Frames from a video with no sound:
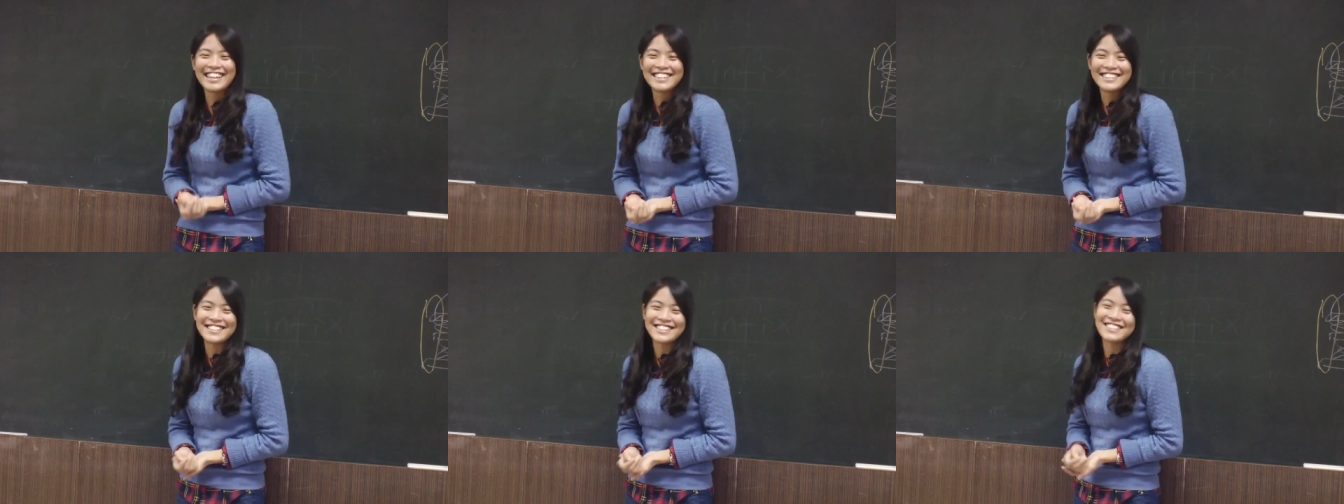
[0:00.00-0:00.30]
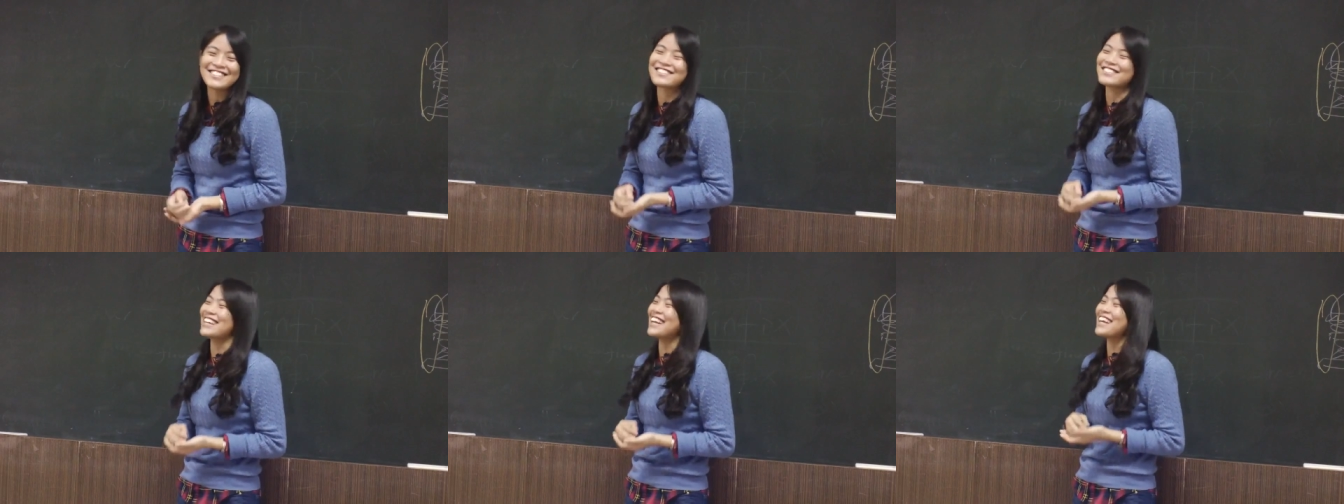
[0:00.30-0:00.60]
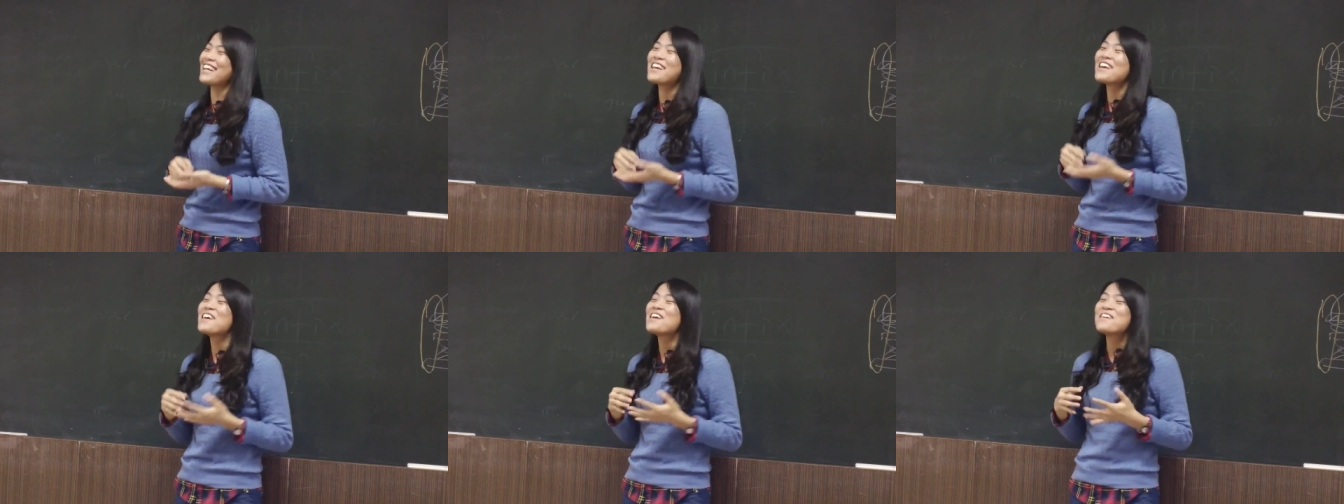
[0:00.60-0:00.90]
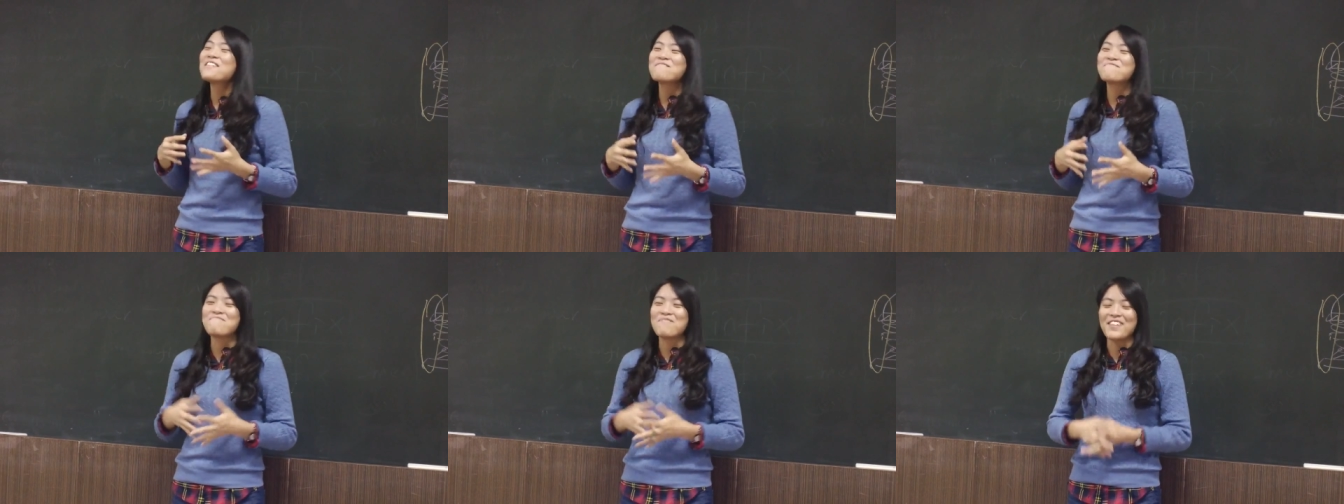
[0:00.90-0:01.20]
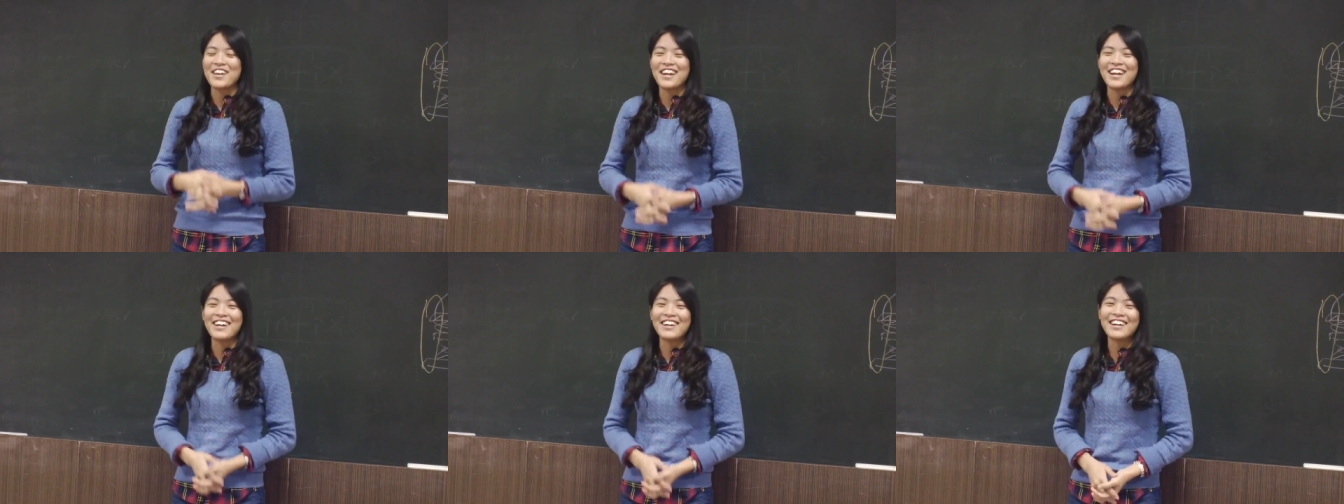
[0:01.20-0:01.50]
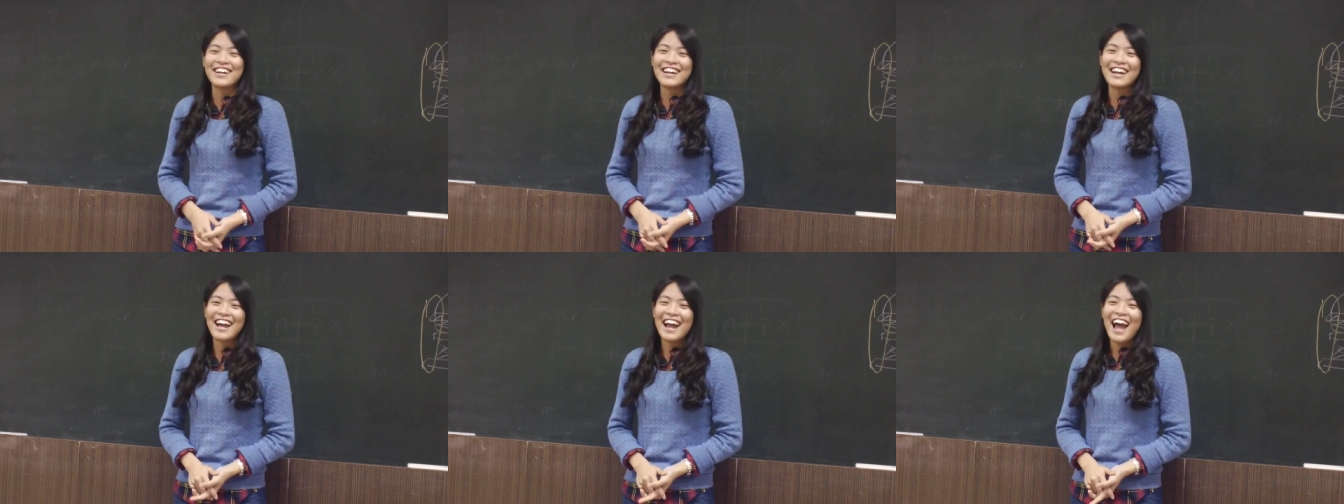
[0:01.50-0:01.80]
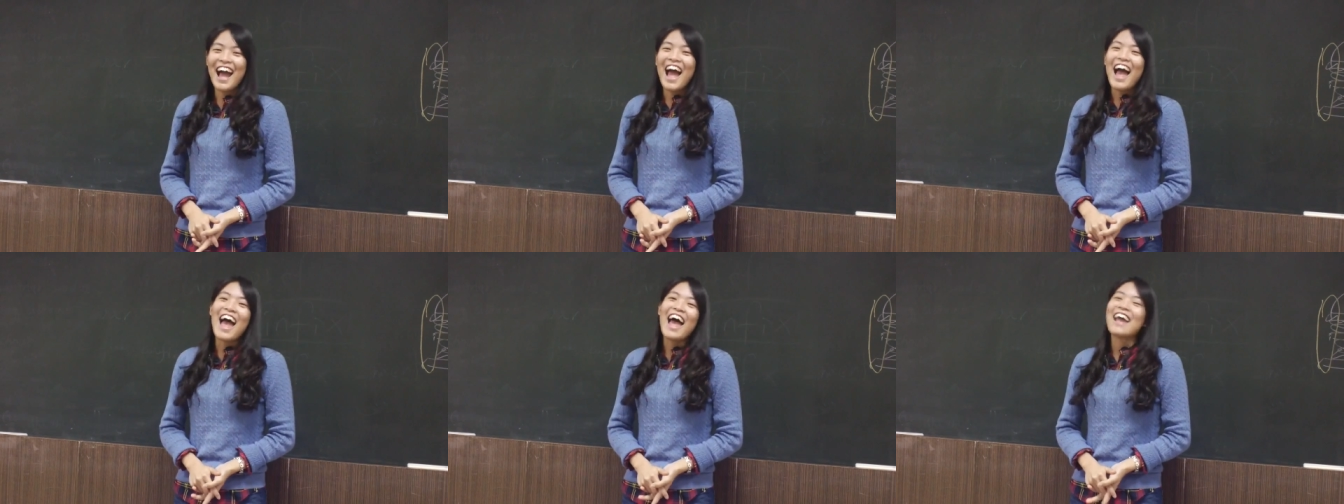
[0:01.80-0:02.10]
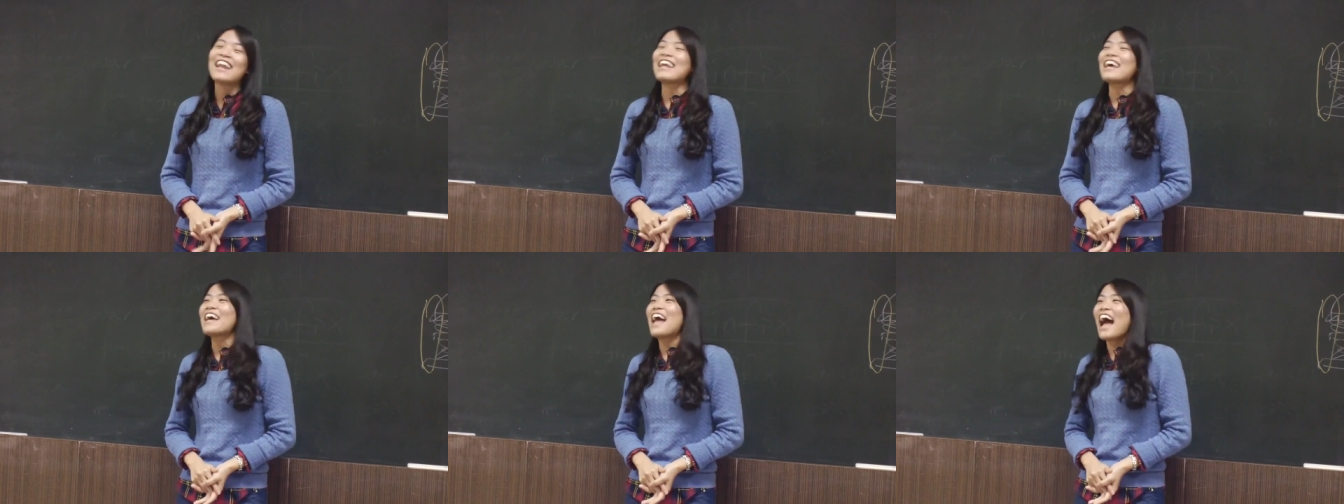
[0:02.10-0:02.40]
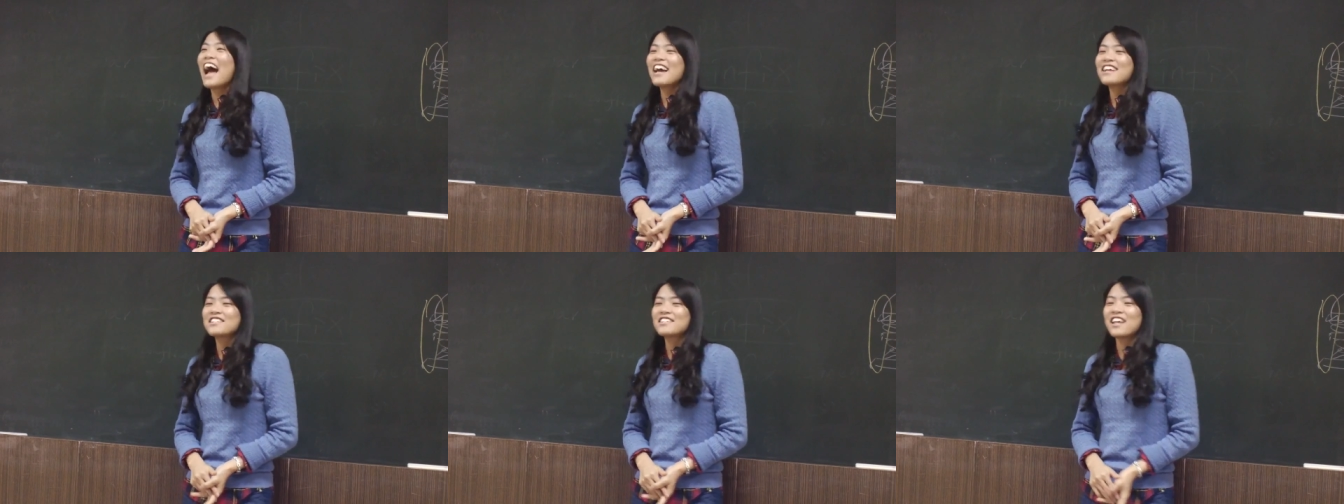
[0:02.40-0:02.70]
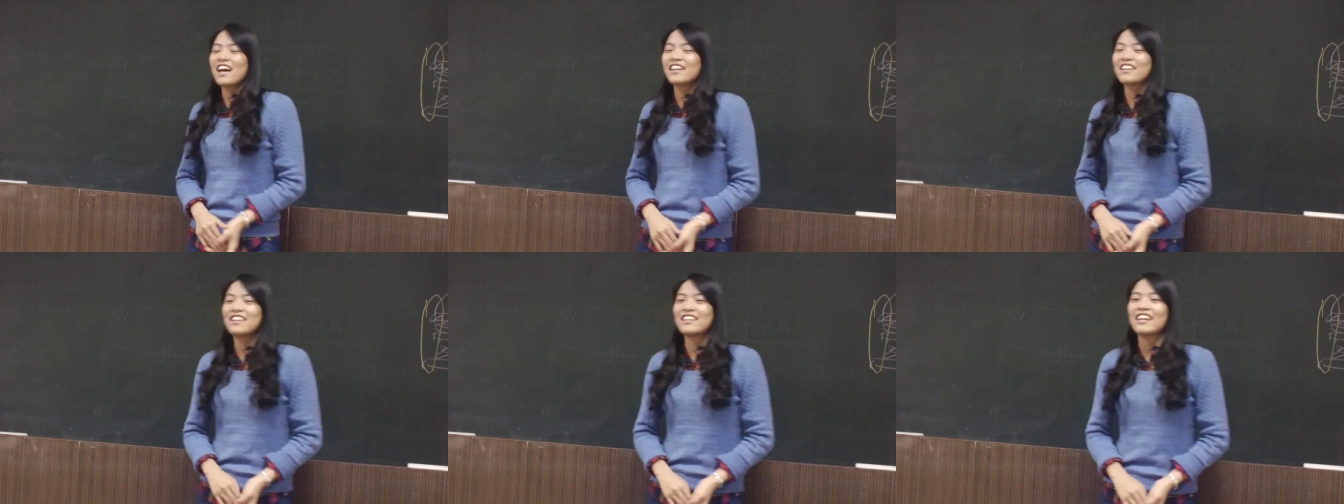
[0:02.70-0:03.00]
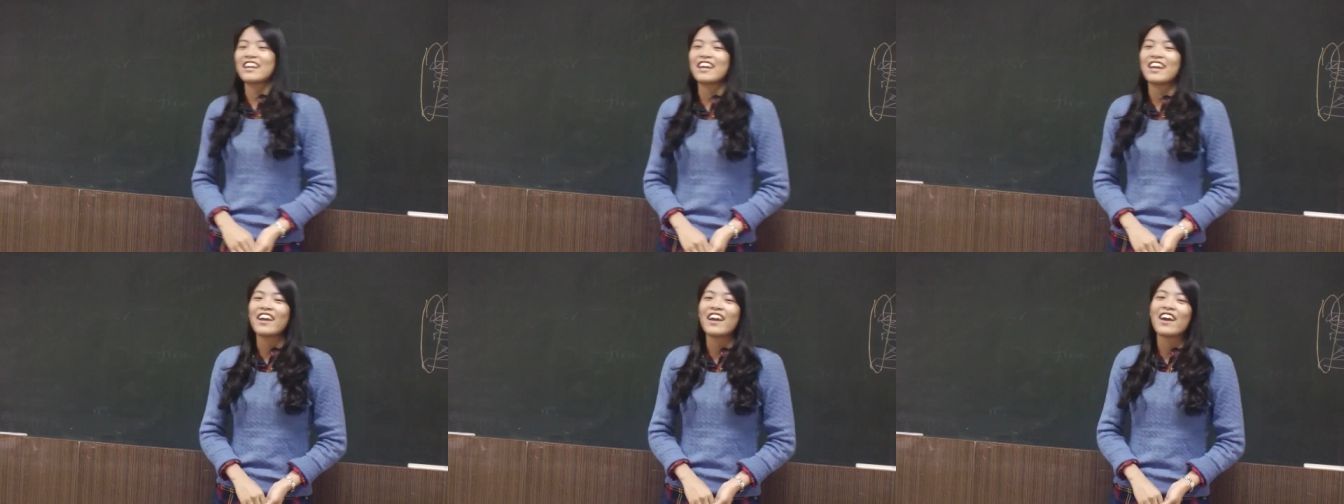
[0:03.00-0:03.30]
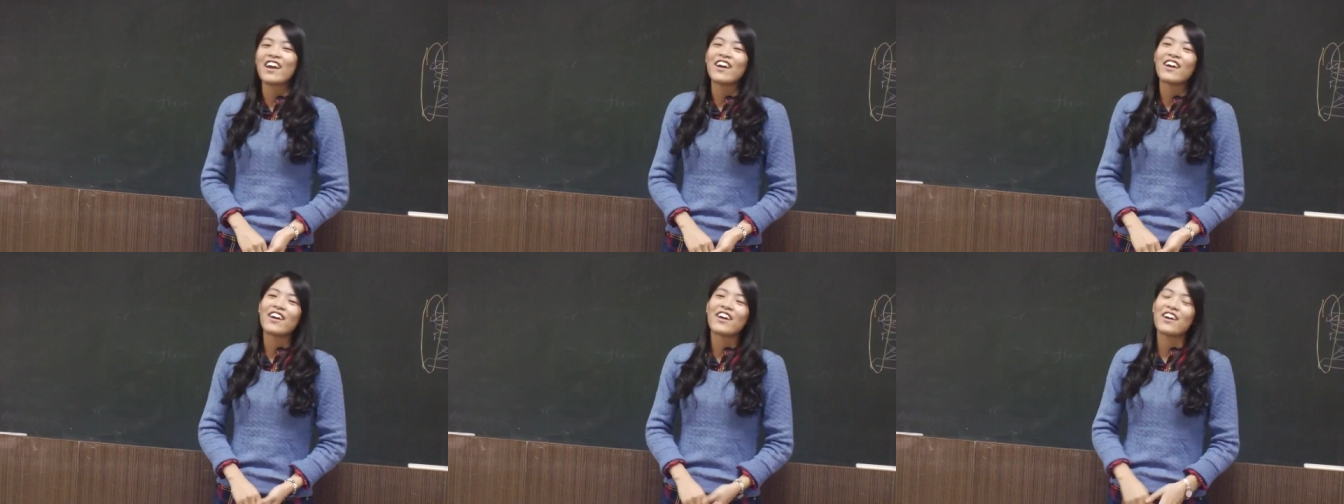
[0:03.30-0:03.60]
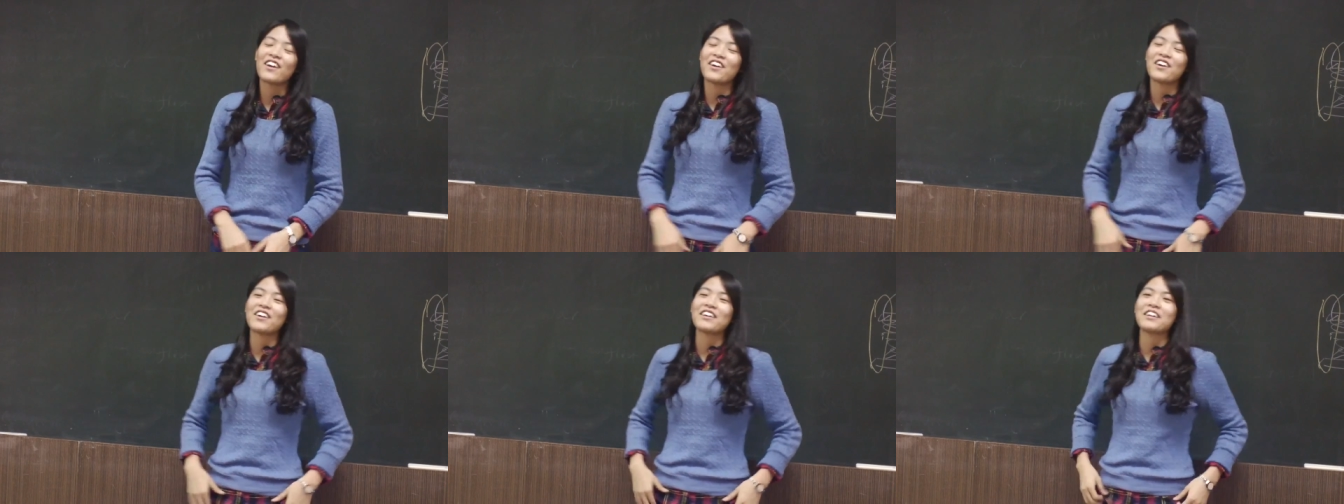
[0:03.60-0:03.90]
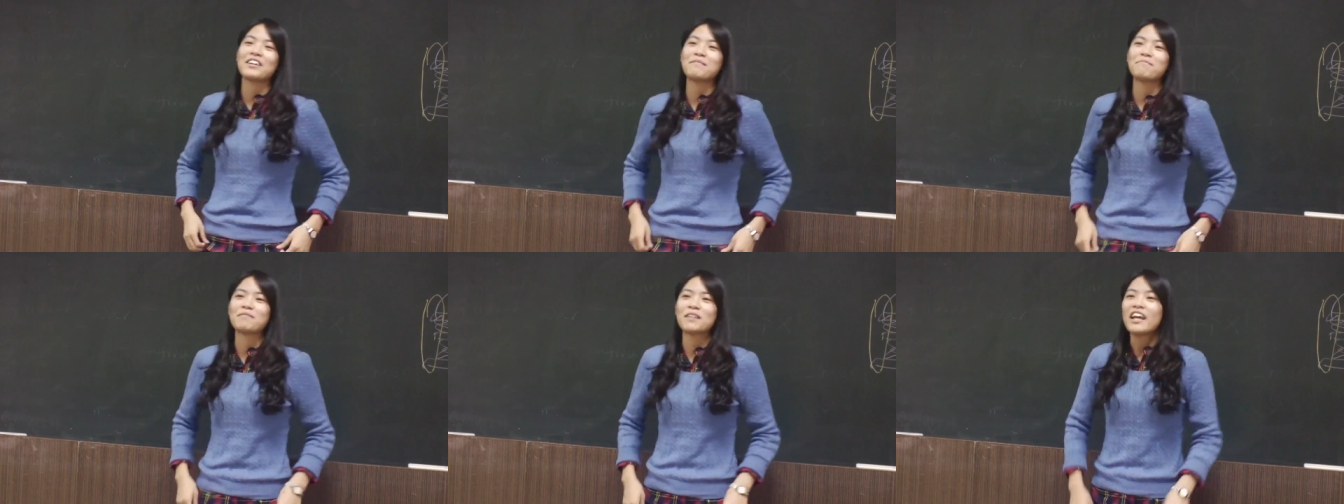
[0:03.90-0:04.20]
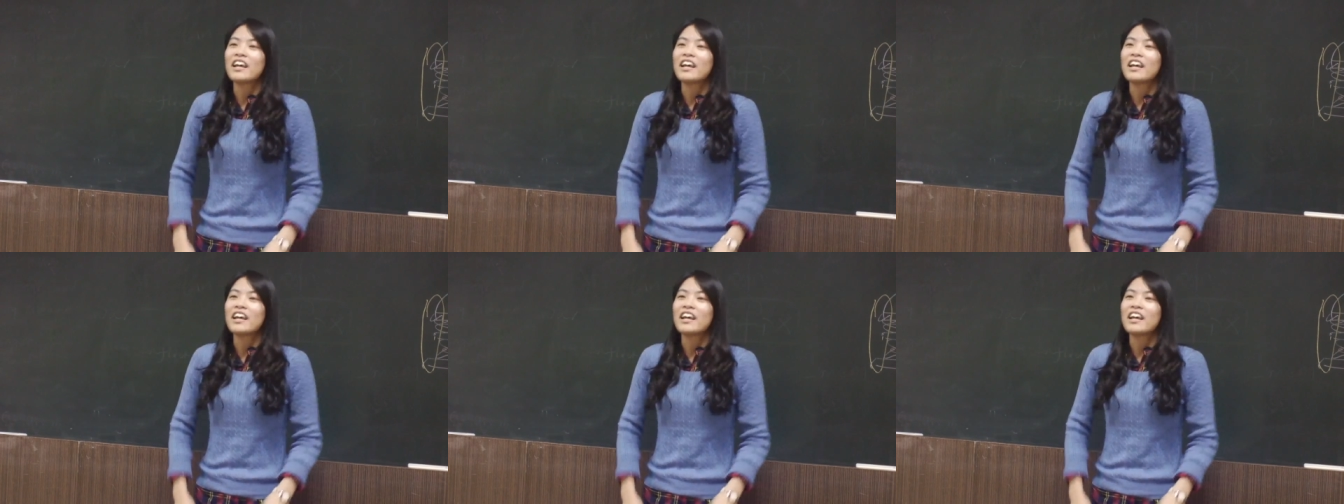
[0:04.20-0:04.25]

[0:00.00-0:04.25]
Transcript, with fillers: to drink beer and then I suddenly heard him